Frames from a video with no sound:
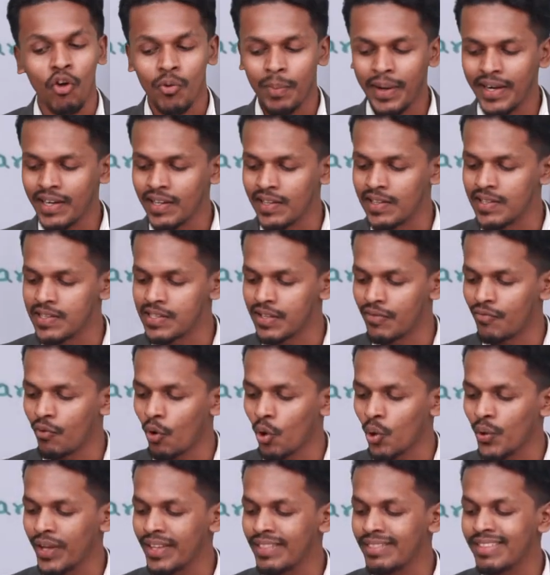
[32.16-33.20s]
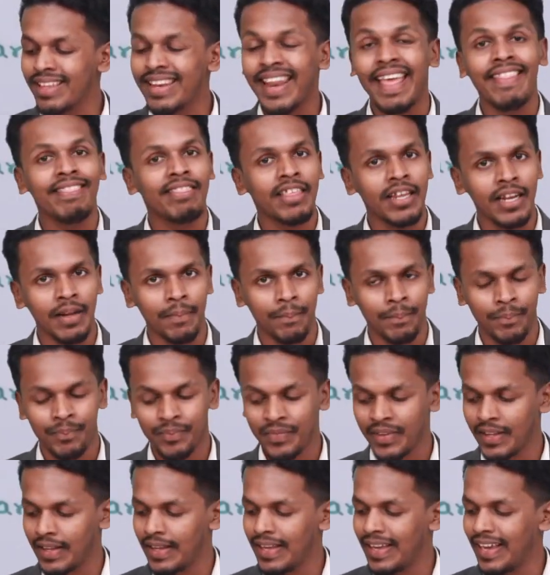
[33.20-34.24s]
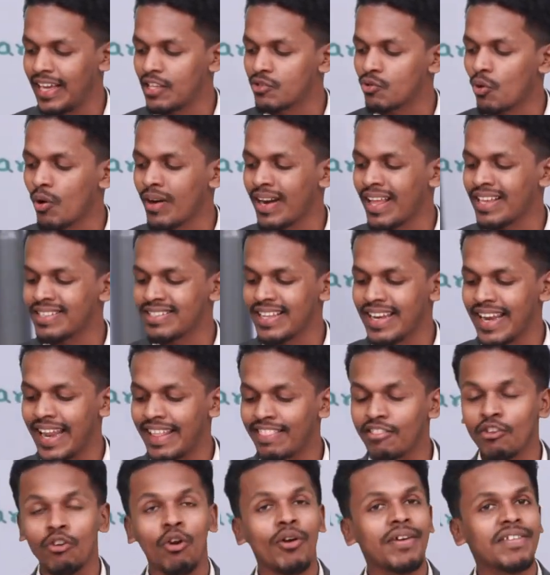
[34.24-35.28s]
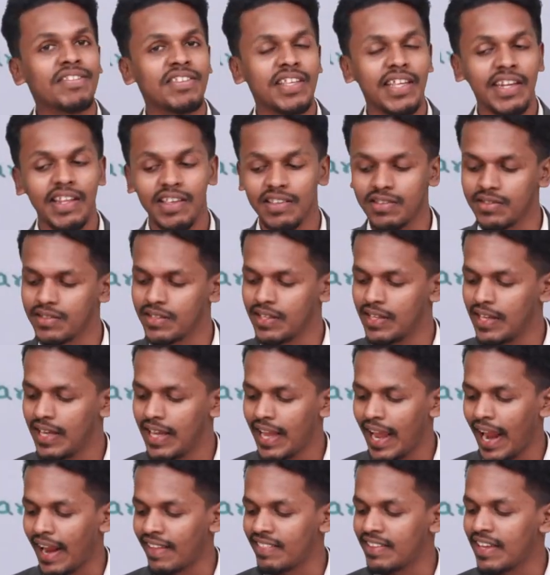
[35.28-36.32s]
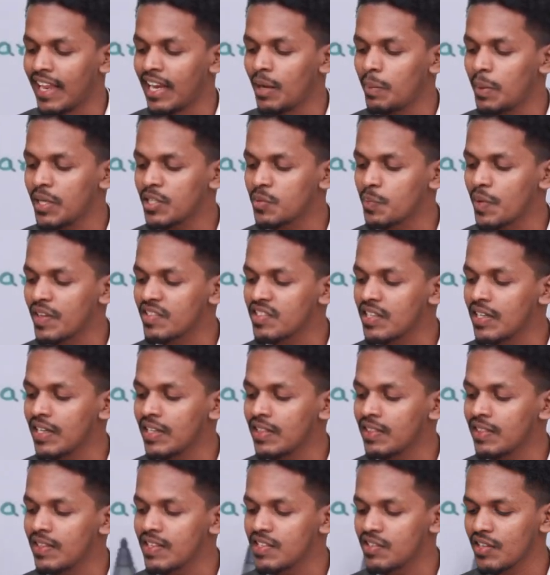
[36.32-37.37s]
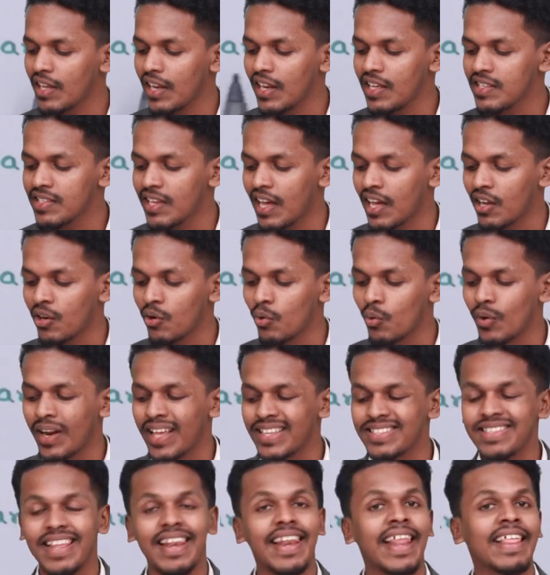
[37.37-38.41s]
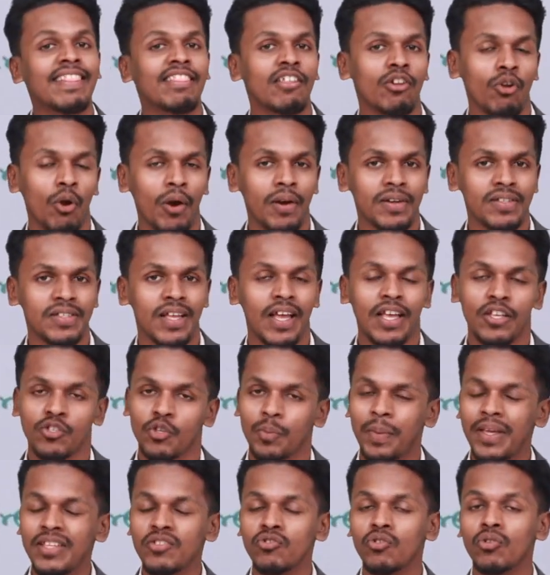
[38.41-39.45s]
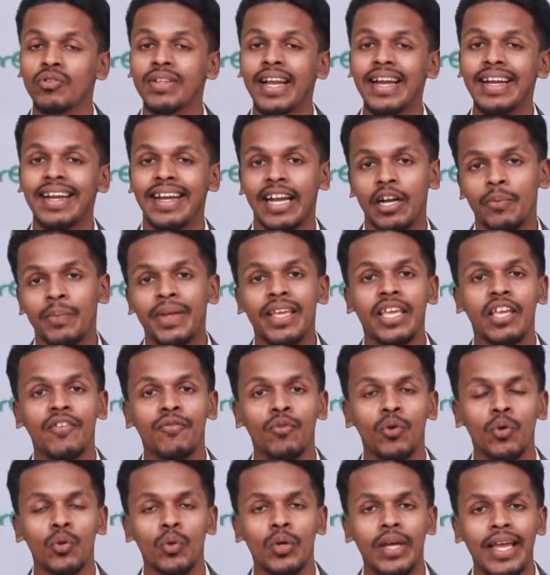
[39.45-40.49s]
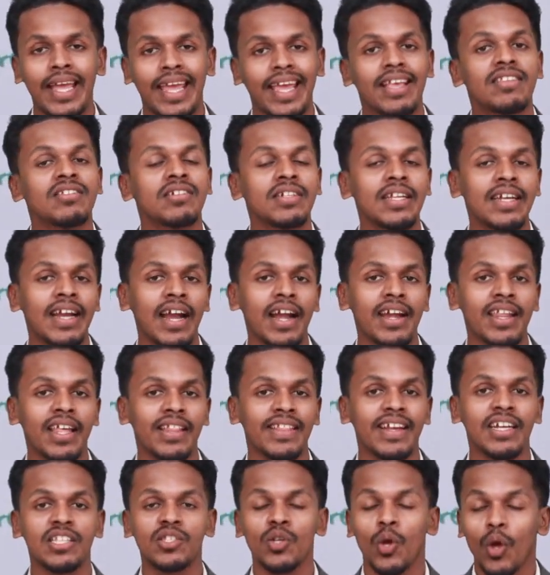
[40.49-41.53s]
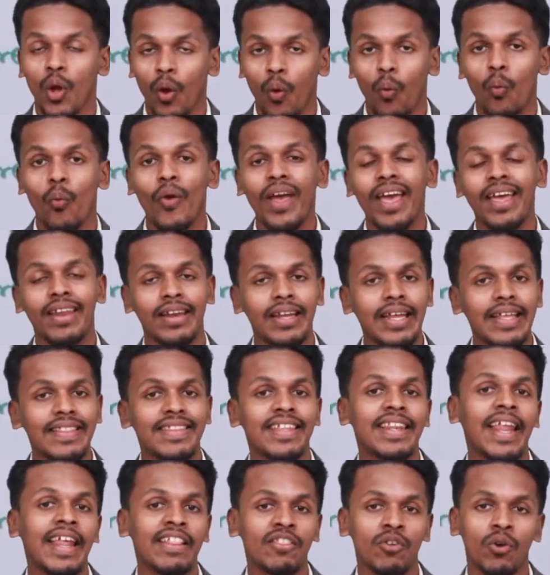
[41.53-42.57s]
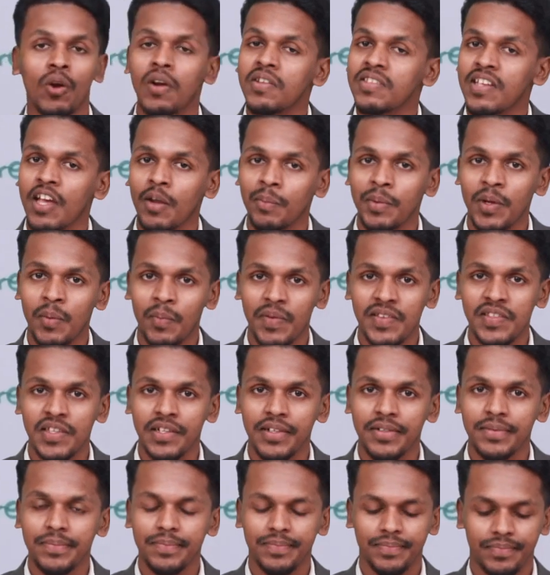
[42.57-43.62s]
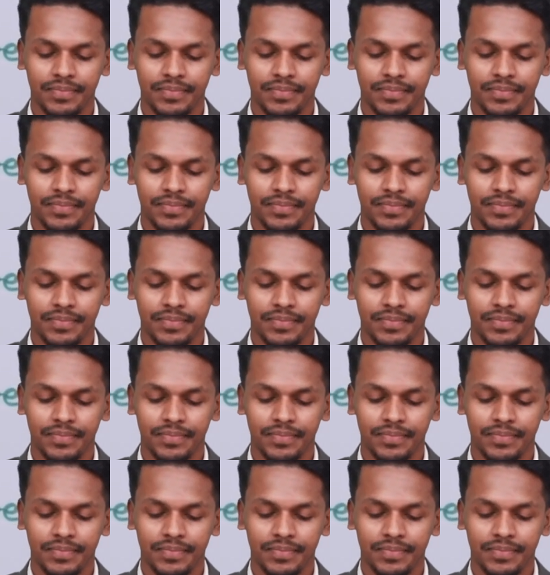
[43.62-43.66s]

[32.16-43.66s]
orbitals following the lanthanum is called as lanthanoid series. And the elements present in this series are known as lanthanoids. So based on that, let me give you a certain idea that's where the lanthanoids are being present.